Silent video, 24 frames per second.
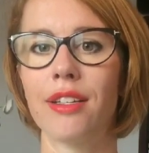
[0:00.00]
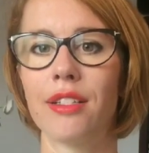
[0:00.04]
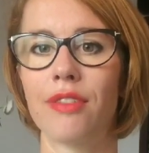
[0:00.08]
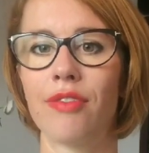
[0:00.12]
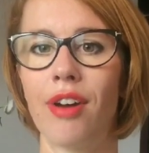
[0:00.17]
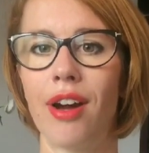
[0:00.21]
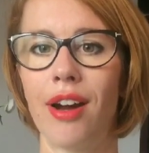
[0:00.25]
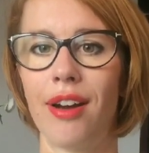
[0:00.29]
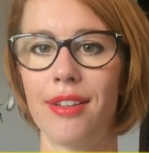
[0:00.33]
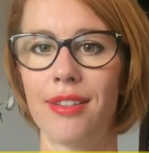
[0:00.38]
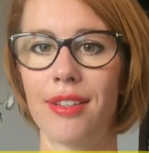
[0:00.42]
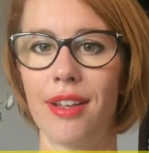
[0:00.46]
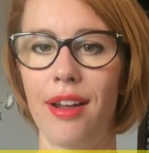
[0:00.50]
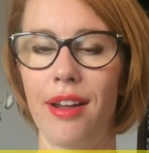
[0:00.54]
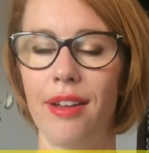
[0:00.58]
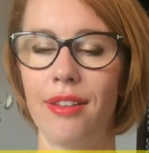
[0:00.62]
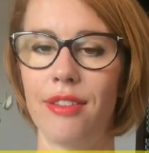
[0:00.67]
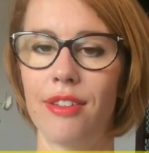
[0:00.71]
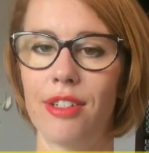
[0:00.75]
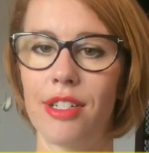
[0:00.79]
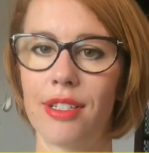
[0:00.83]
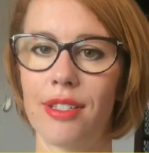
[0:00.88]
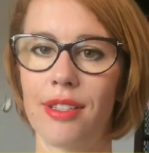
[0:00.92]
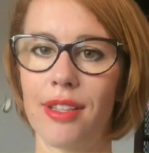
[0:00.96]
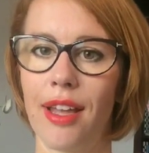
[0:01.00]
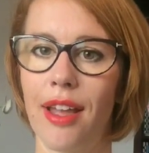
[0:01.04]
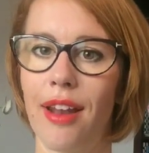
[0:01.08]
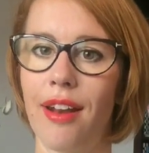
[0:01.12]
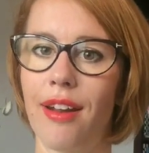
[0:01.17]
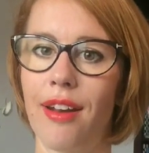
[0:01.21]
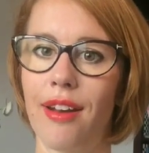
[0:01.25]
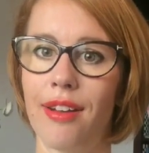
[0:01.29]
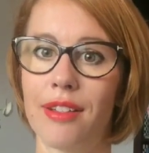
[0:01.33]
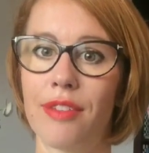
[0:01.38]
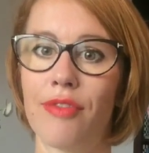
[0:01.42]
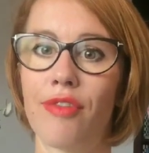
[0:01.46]
as far as I
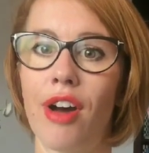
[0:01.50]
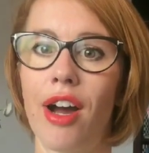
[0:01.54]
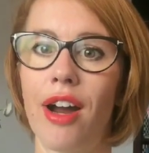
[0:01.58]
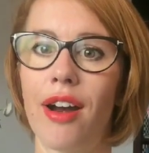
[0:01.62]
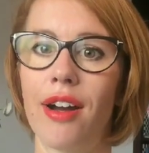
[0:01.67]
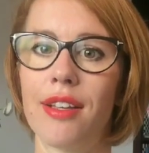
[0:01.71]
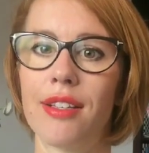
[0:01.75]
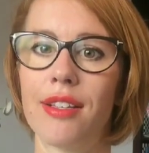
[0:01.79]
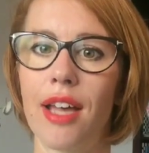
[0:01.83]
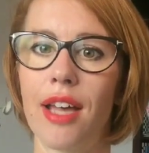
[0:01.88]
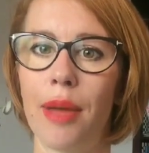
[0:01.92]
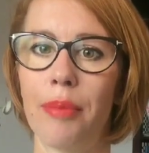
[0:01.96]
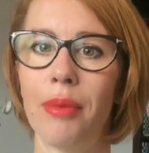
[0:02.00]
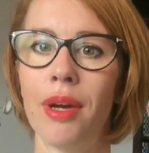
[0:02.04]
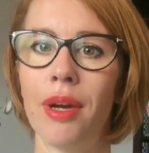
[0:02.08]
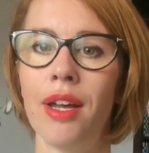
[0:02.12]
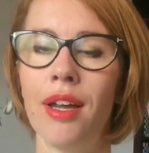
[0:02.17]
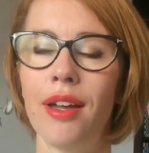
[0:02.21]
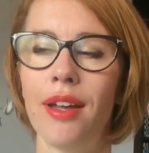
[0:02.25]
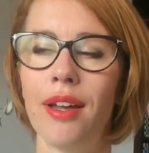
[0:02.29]
understand and as far as I'm